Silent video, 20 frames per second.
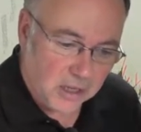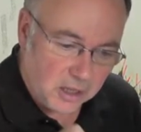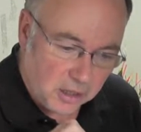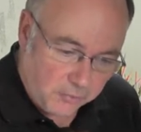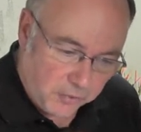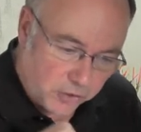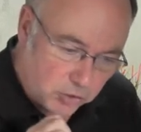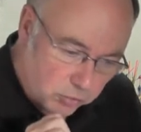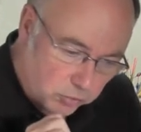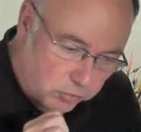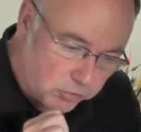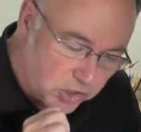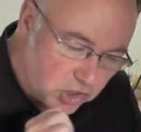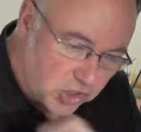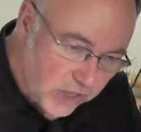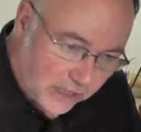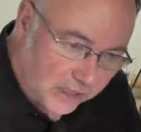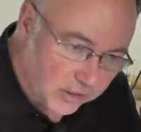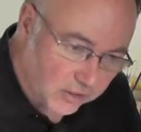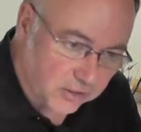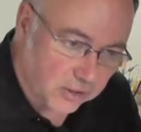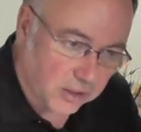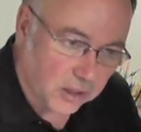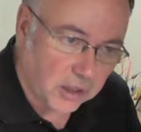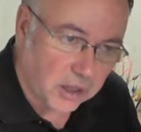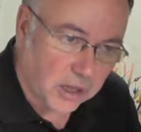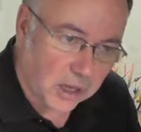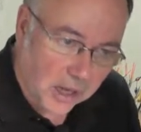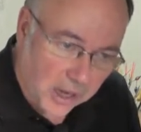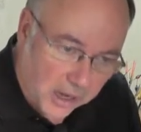the fish will reject
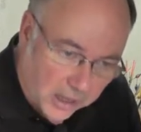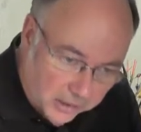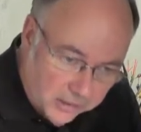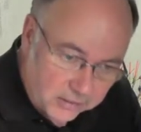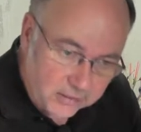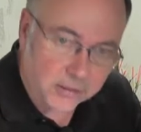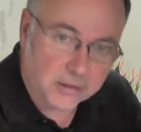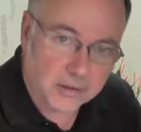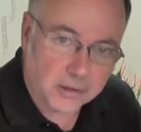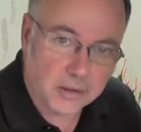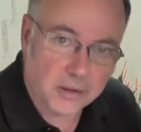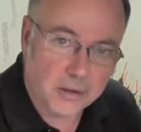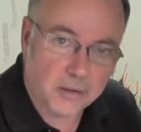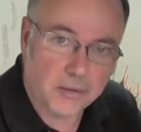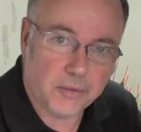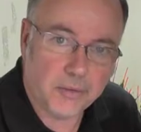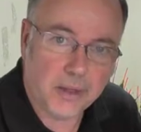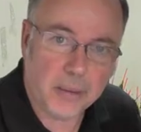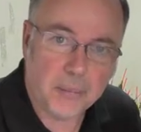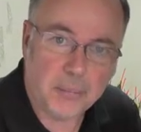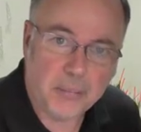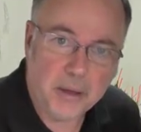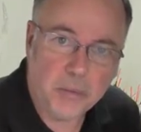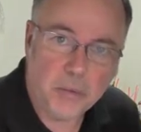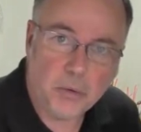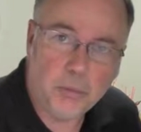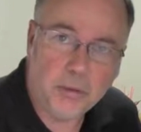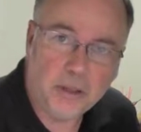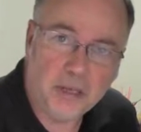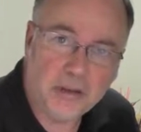it and that bait
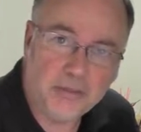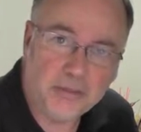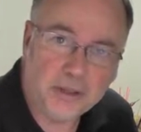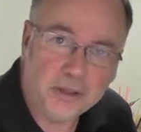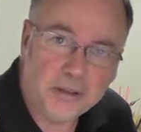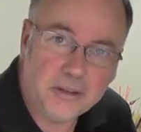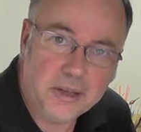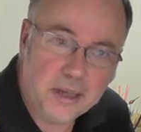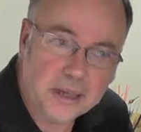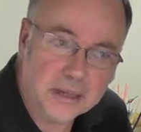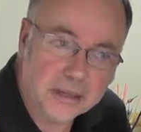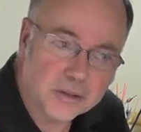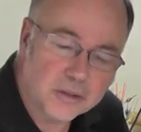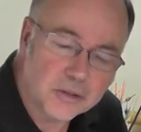will be left untaken.